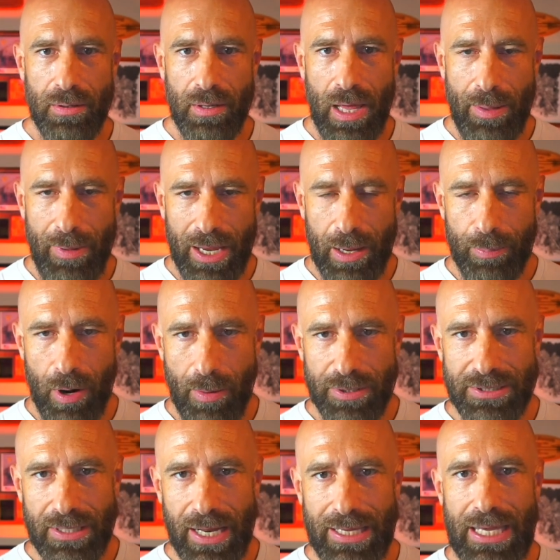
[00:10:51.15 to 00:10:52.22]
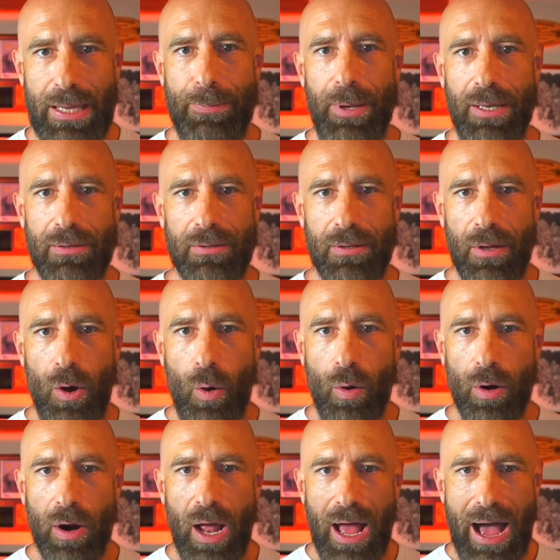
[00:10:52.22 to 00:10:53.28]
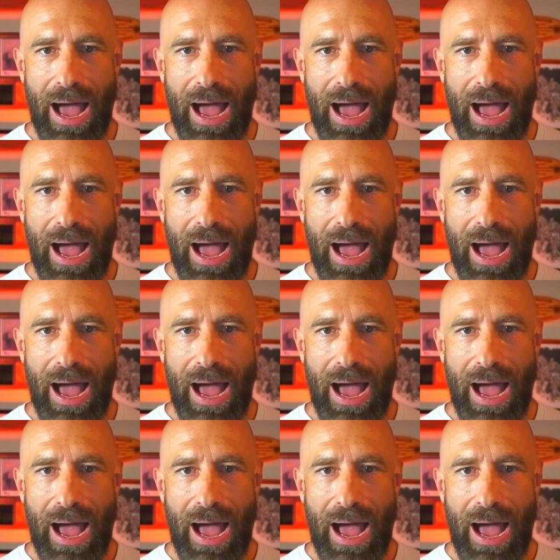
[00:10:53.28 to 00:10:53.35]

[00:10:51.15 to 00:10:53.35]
I make a promise and I keep it. Or